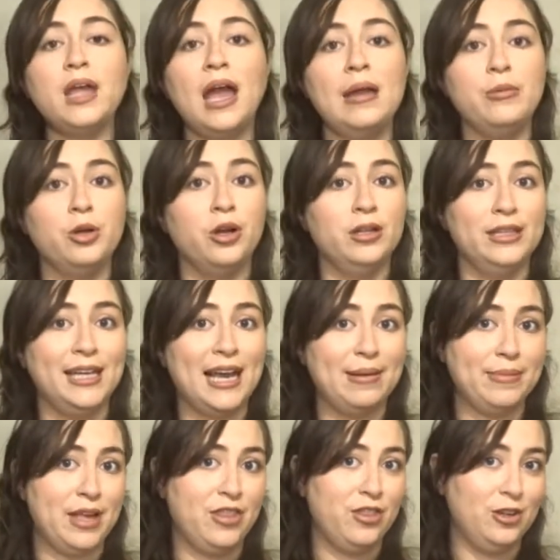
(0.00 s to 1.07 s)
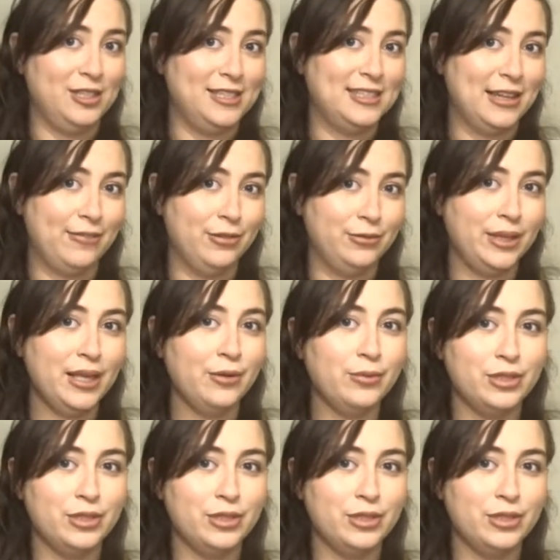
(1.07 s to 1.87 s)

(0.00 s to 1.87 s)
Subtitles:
I'm currently at my 37th week,